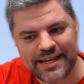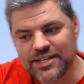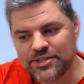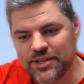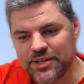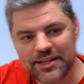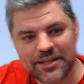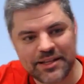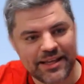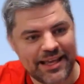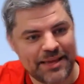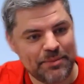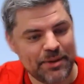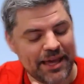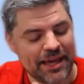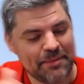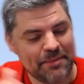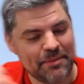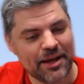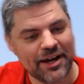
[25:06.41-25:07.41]
So then he
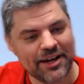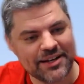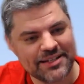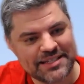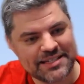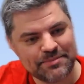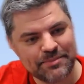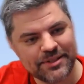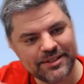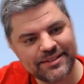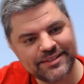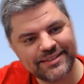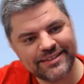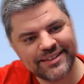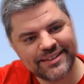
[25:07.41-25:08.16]
became a customer